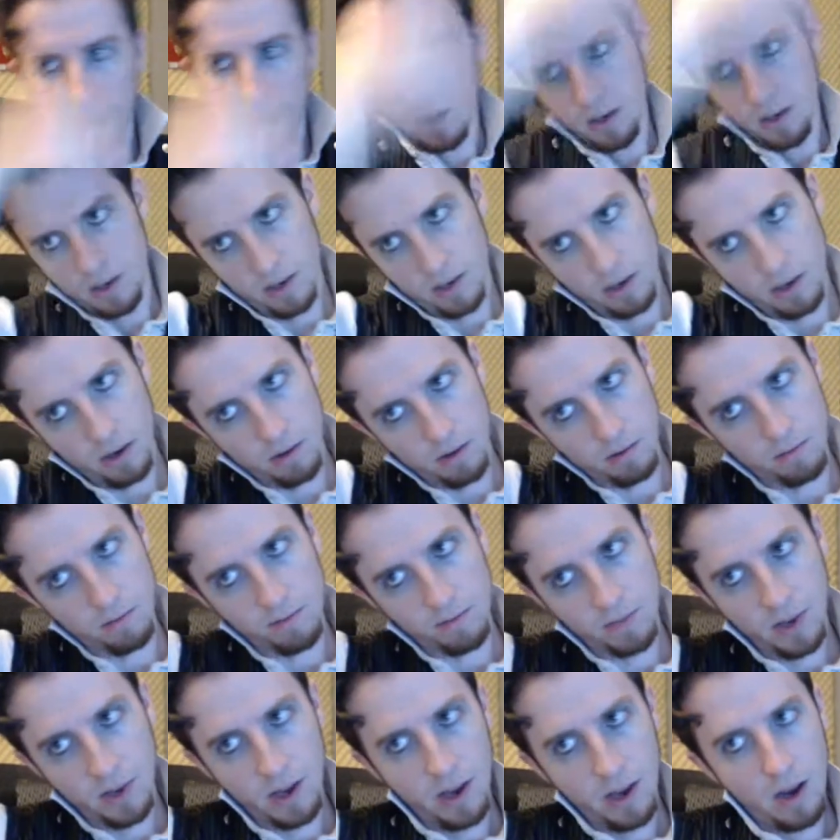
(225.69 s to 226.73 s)
So,
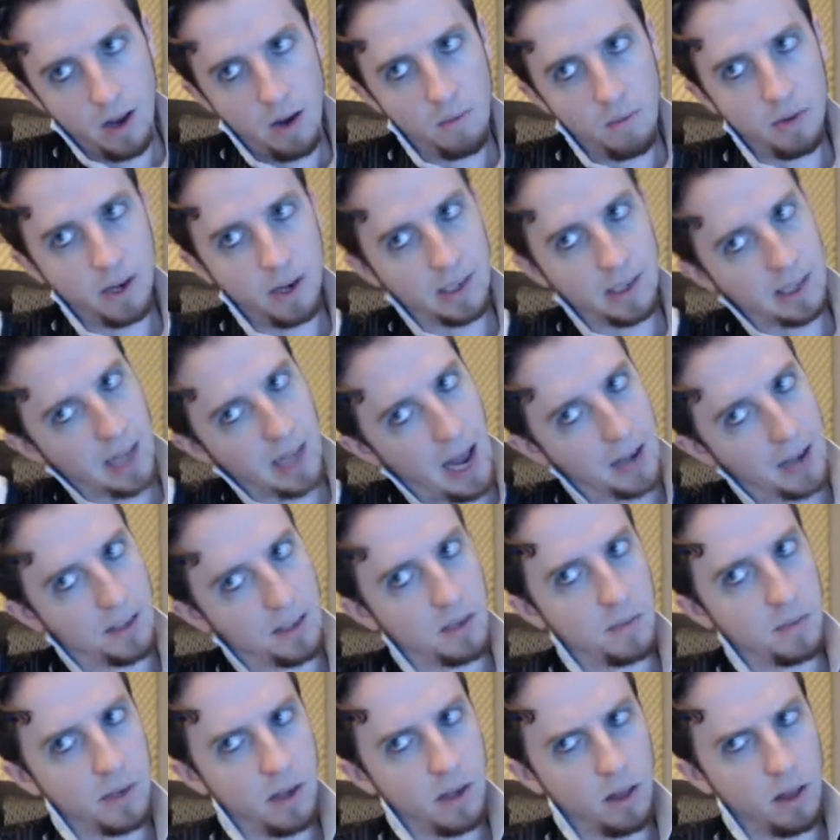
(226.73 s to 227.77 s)
but it's
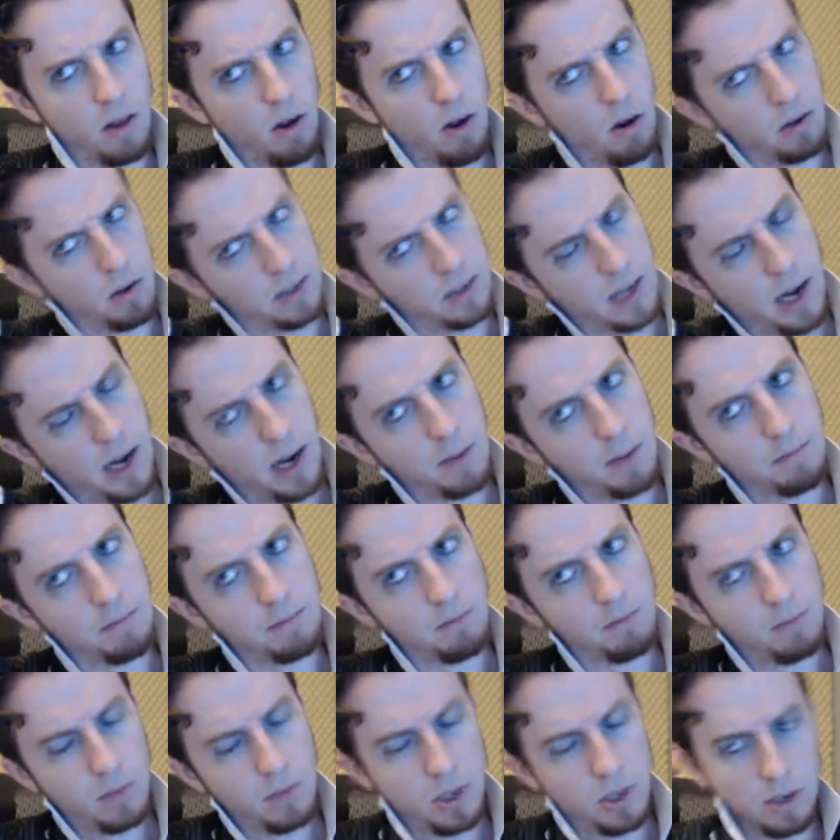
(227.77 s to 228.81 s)
lasted me a long time.
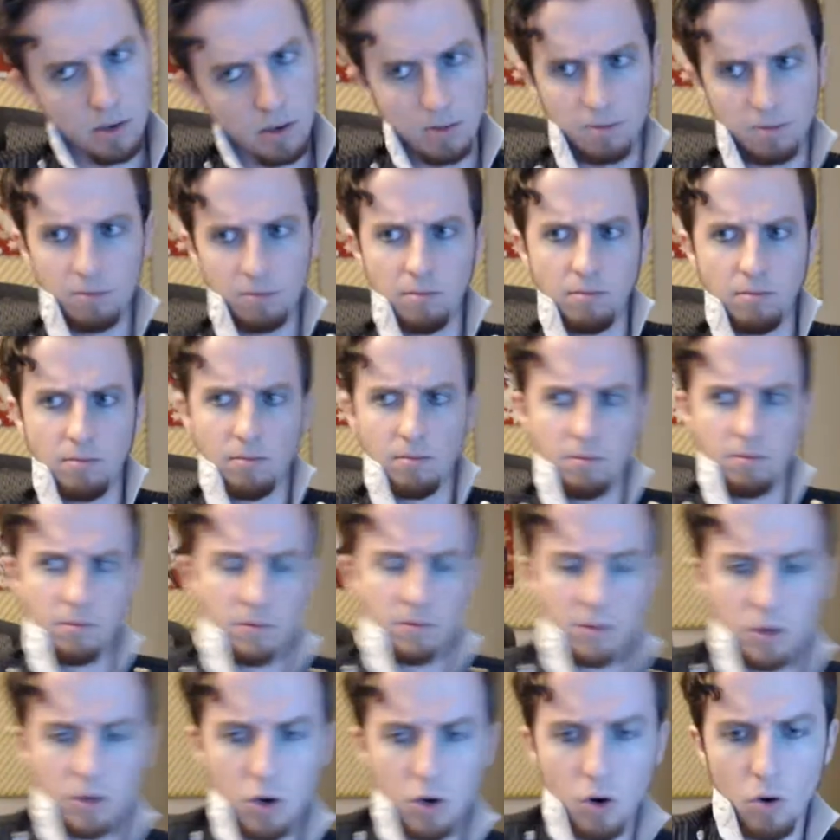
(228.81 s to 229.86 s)
So,
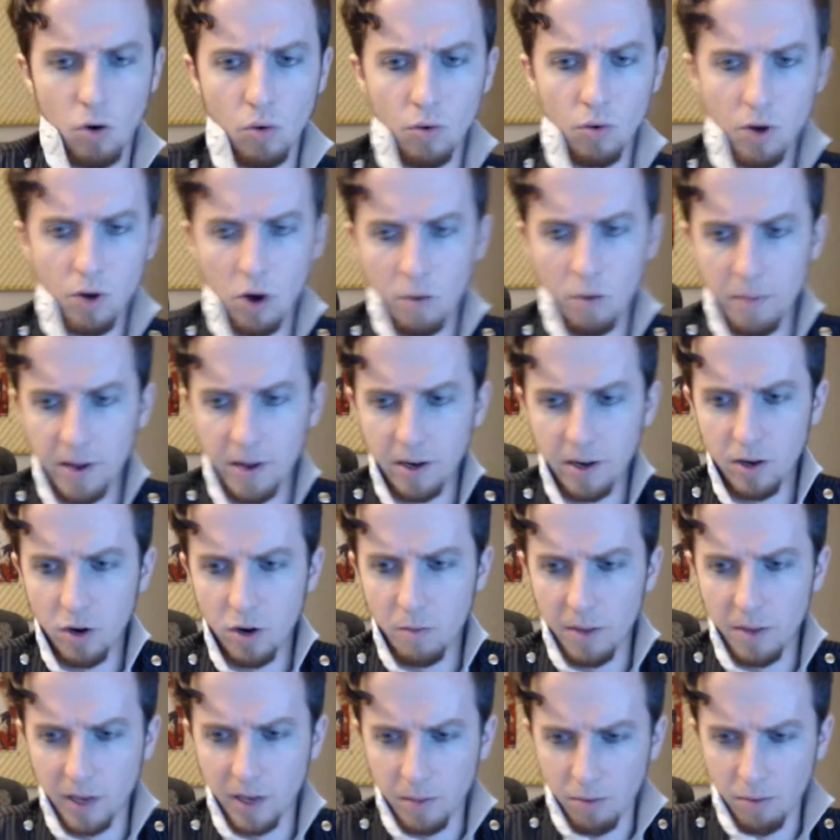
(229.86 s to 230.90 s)
no
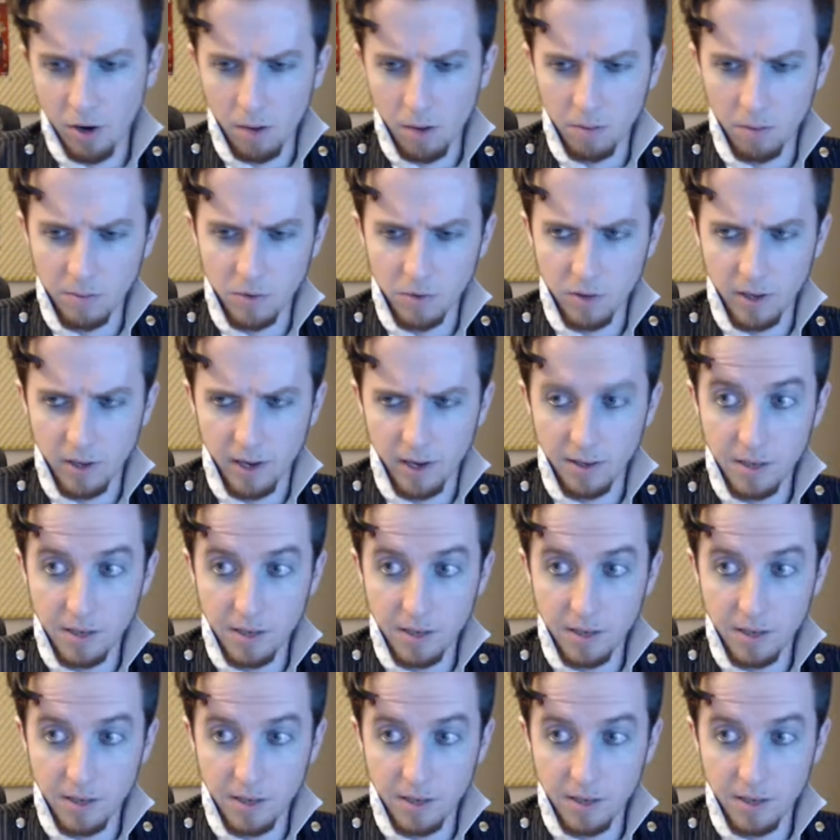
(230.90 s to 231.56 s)
biggie problems with that.